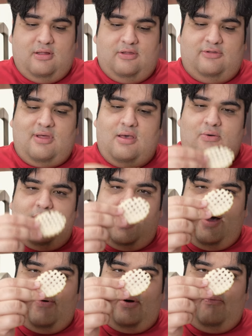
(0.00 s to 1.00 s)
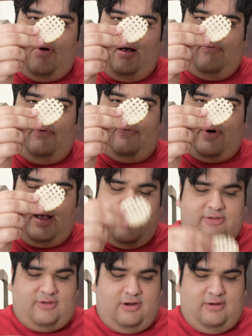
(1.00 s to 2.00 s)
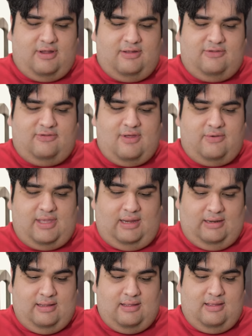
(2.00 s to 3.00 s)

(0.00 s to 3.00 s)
So our waffle fries are done soaking,